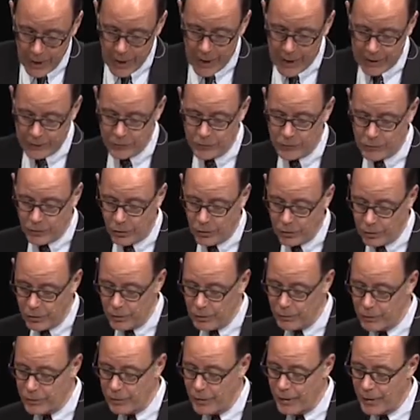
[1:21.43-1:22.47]
has
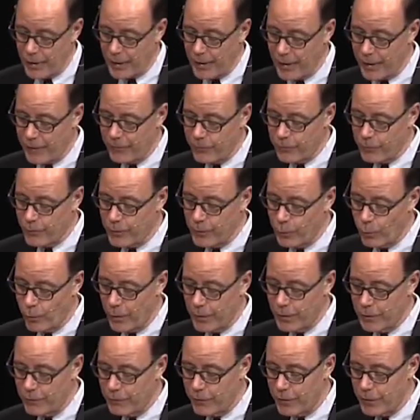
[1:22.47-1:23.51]
turned every
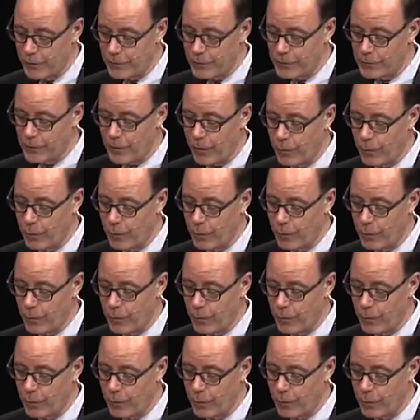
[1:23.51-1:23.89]
one of us